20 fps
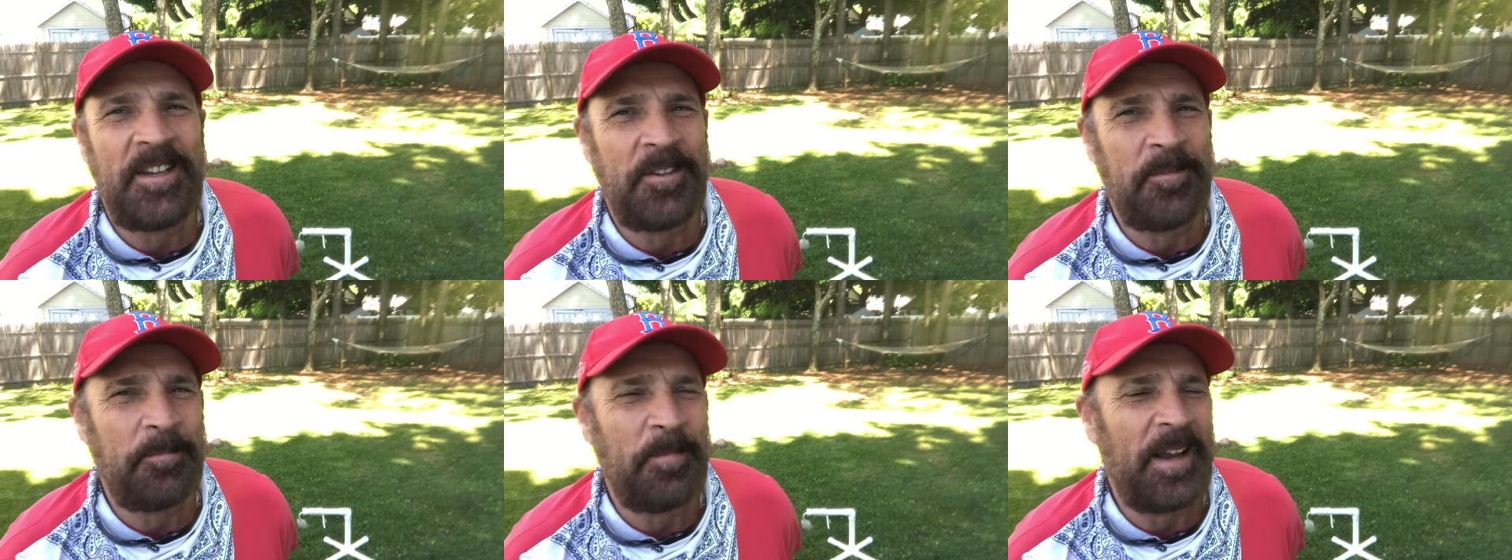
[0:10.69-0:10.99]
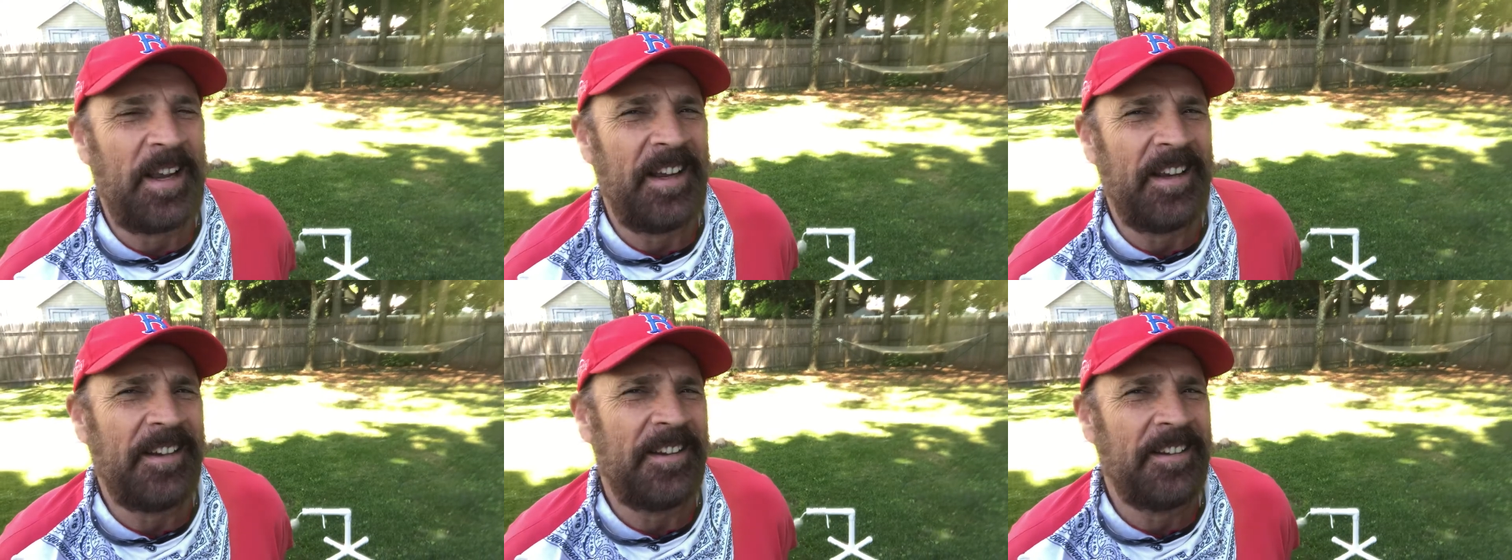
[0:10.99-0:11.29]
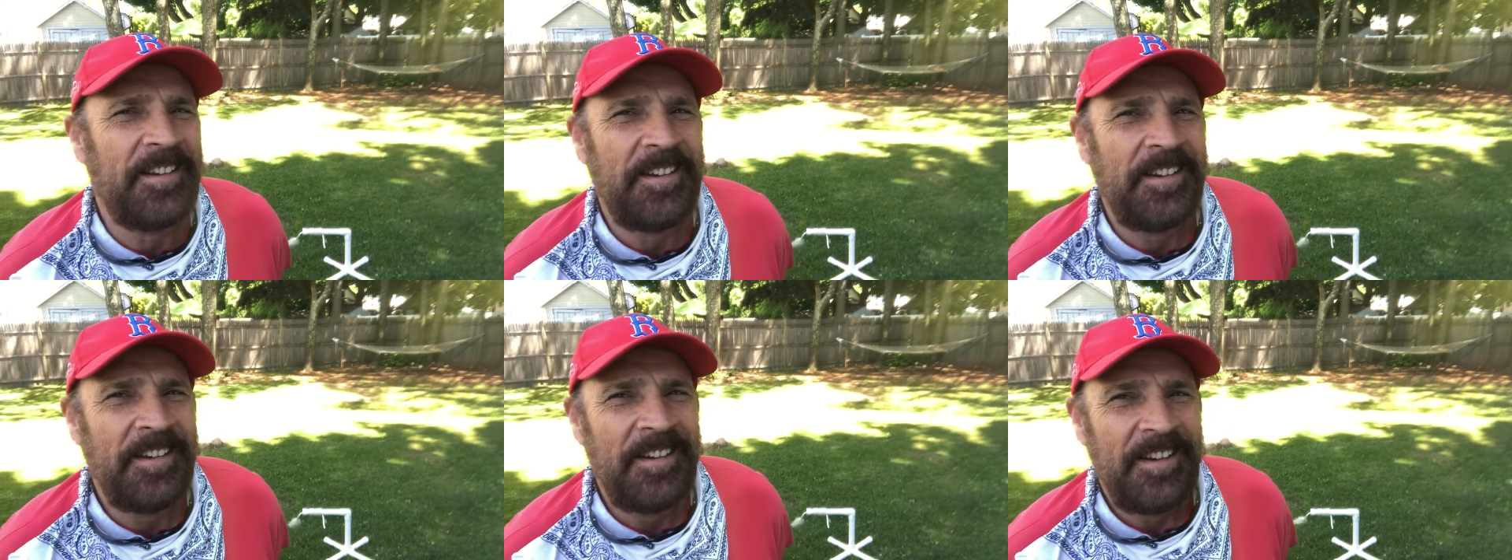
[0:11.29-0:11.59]
Spank,
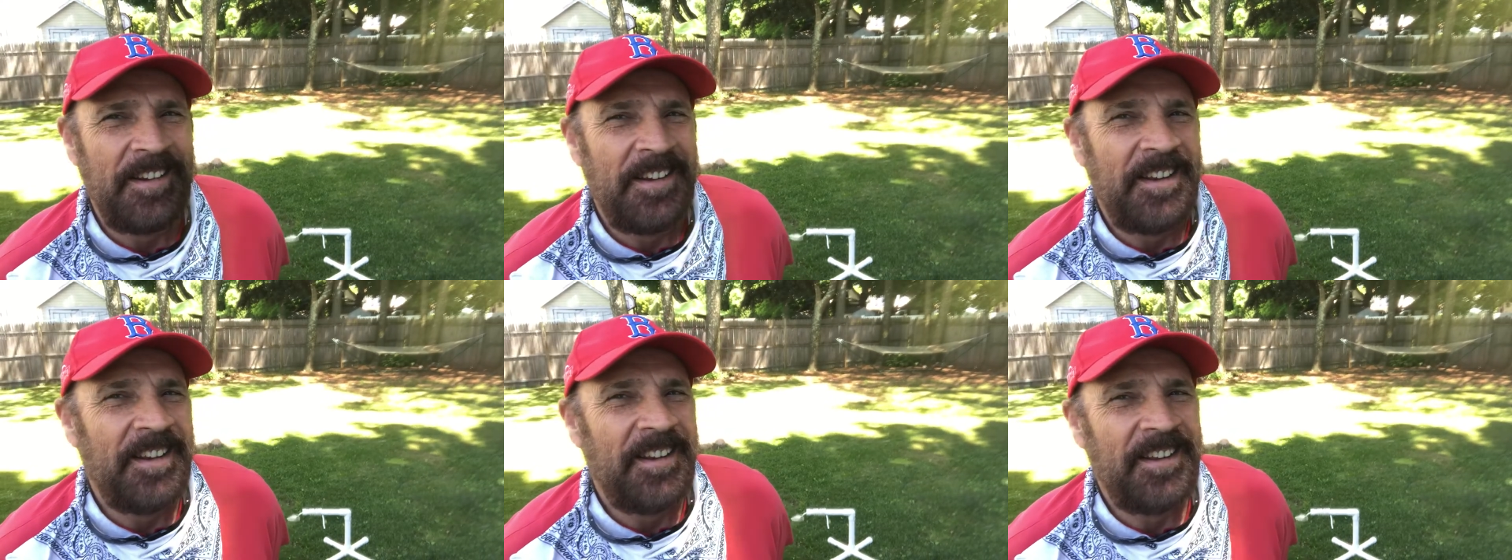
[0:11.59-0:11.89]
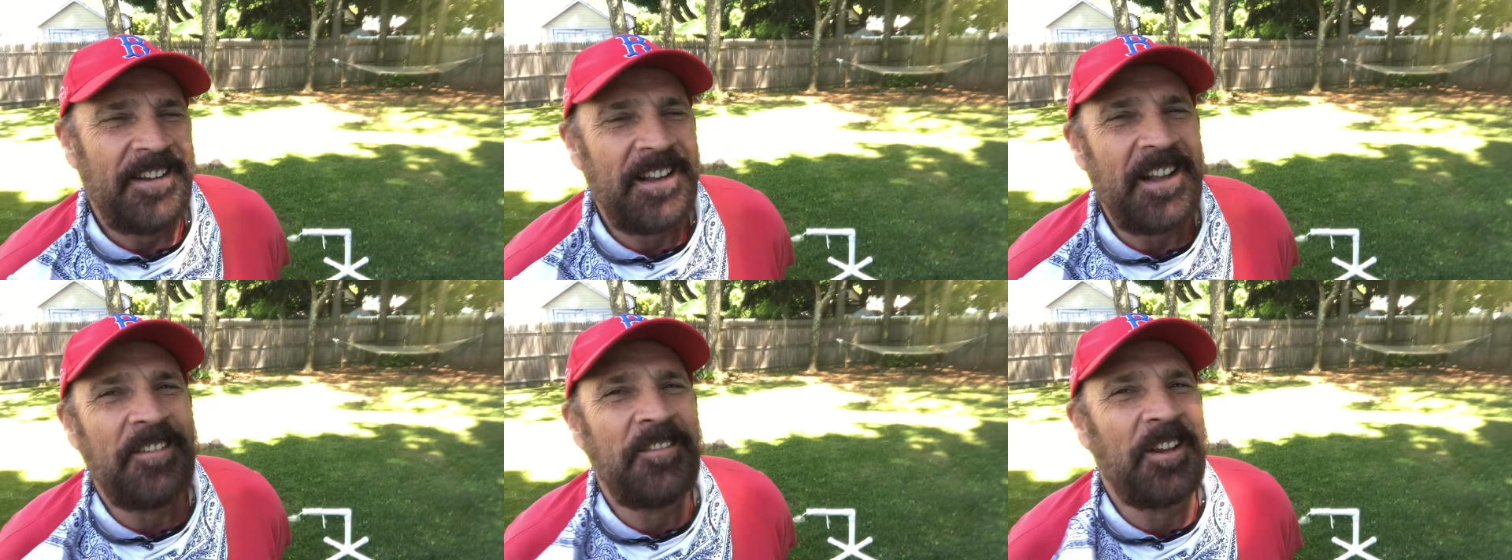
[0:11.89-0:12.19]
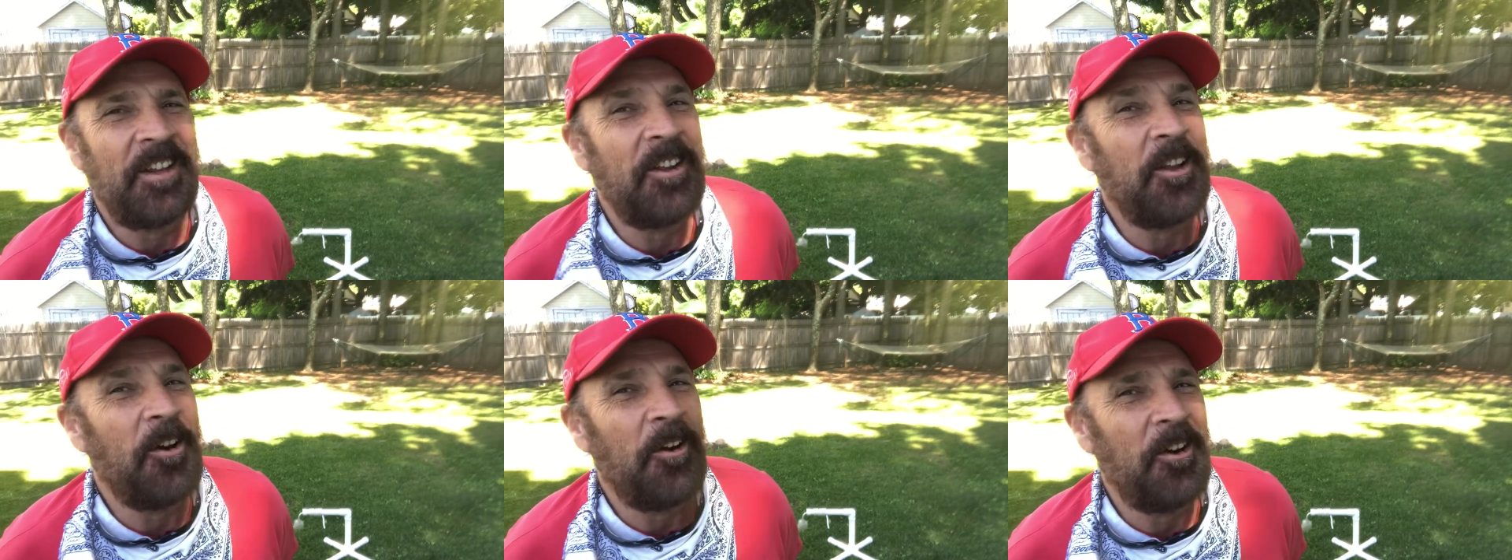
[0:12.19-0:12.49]
and that's a
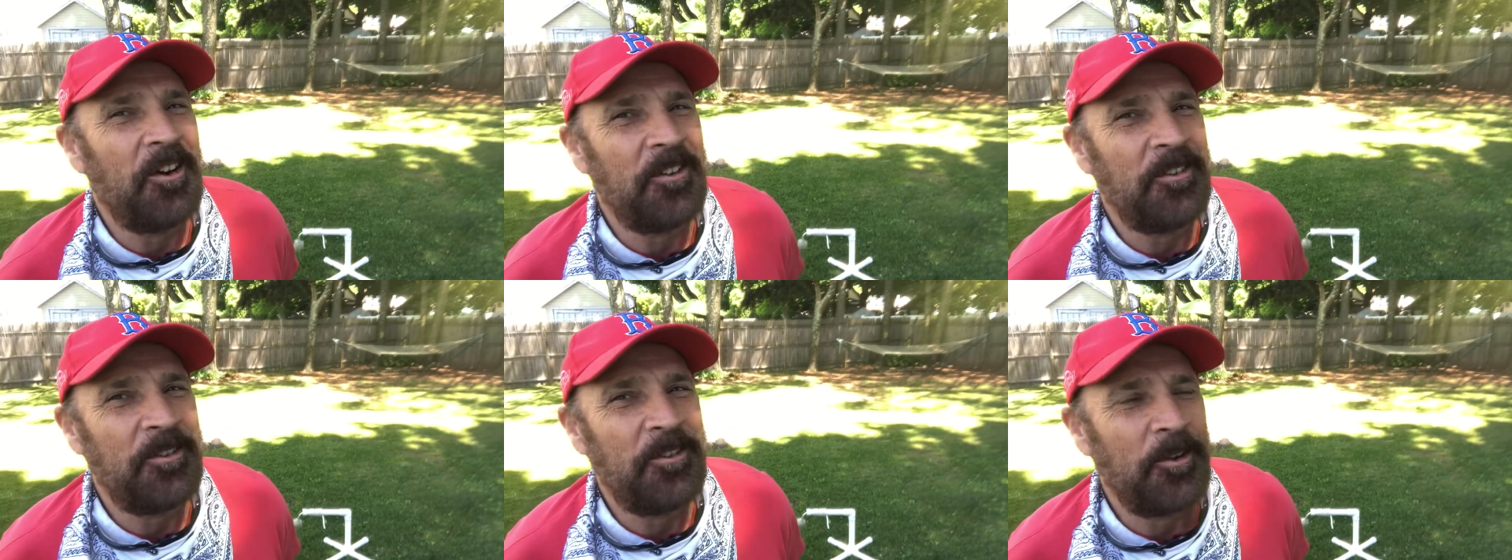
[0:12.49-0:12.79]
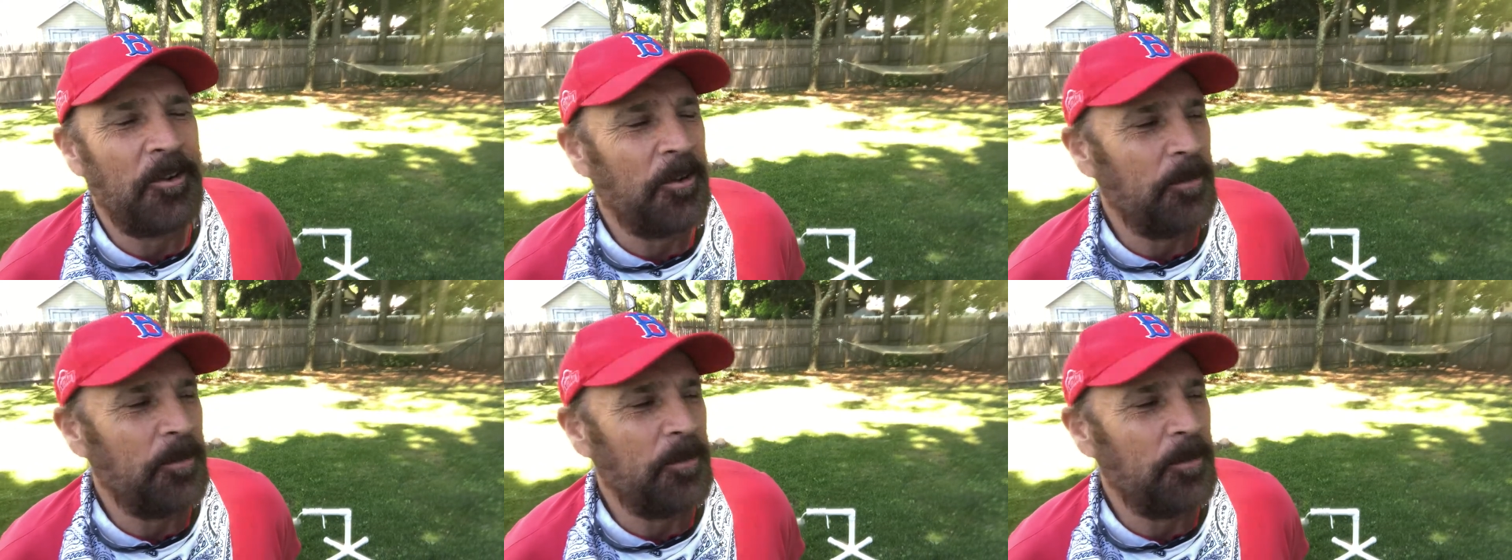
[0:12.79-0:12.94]
long story